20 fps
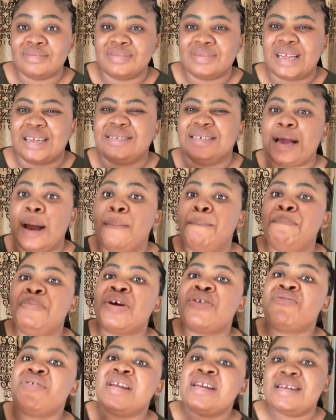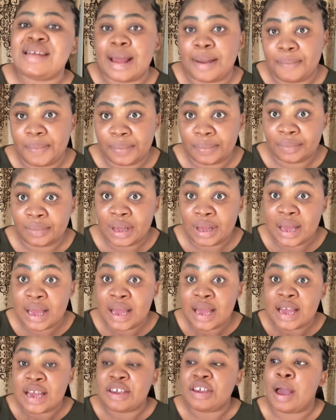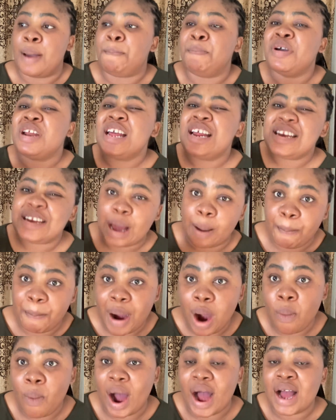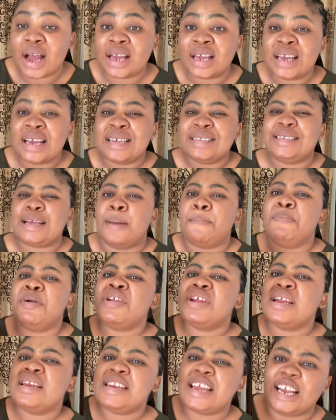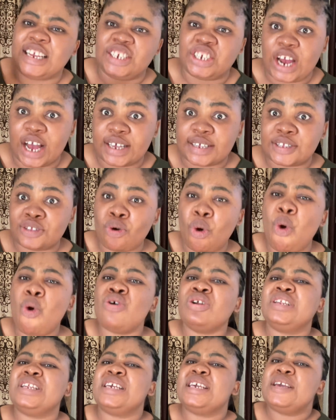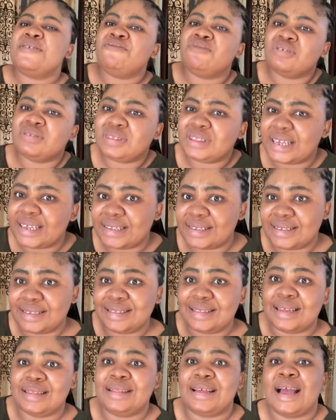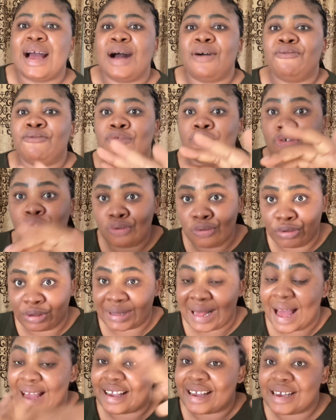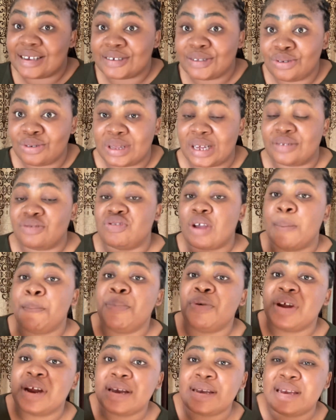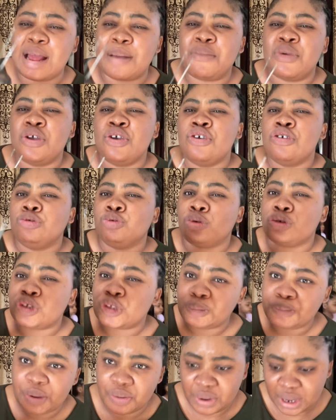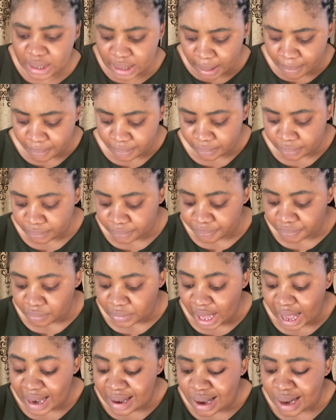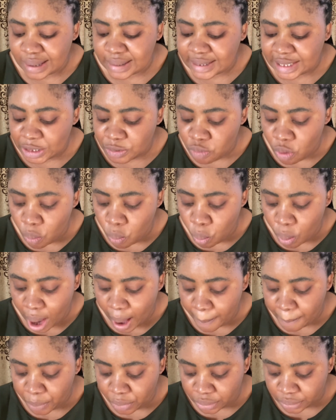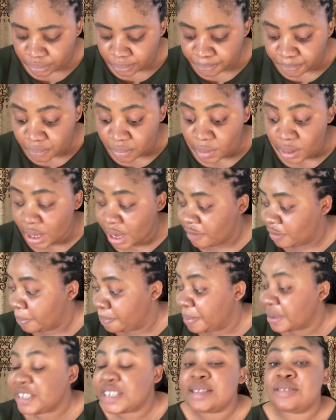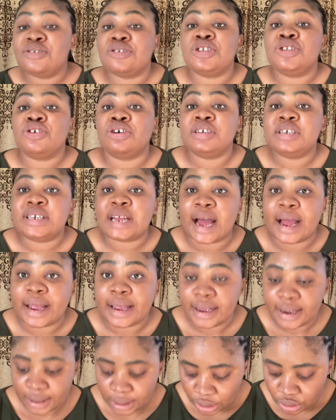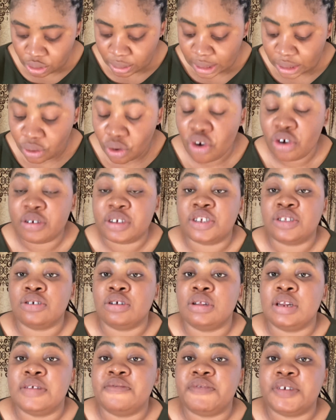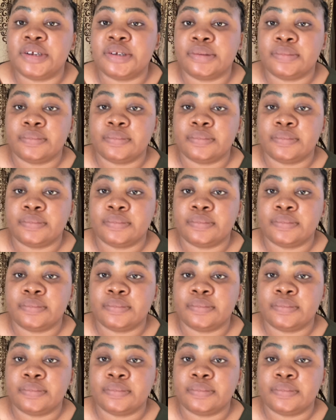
That you are burying them. You are burying their power. They are burying their jars. All the evil things that they have used against you, that you are burying them. Just bury them. And then see what will happen. If the person did not die, you know that God is not living.